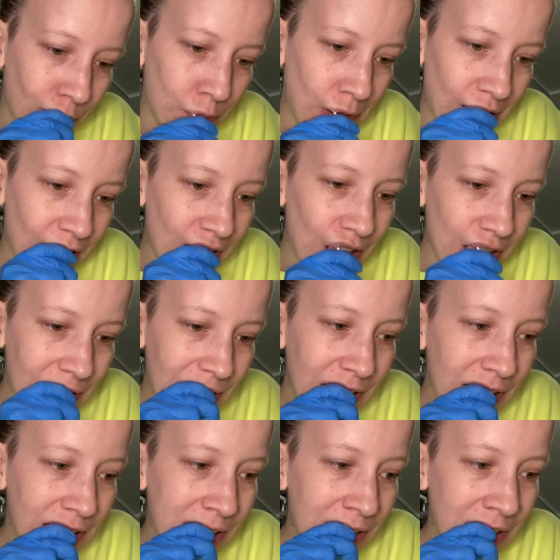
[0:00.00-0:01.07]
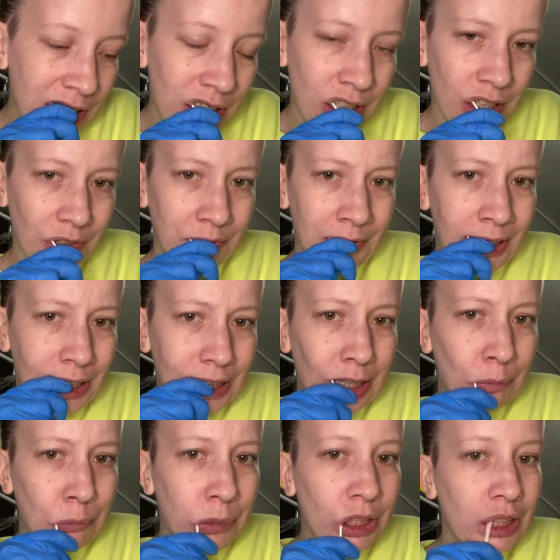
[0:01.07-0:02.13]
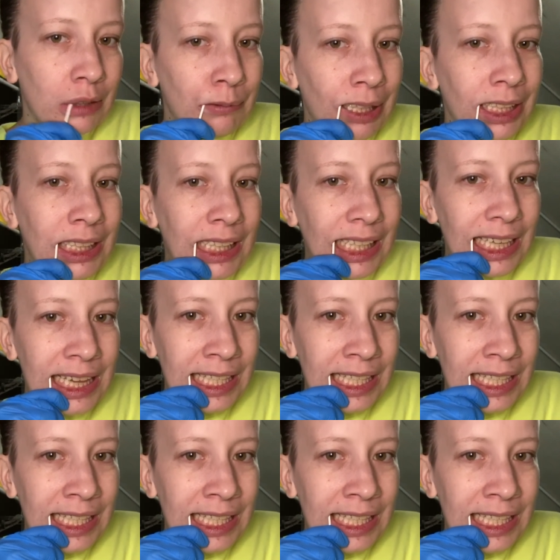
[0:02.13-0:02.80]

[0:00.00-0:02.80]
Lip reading: back. I feel like I'm brushing my teeth.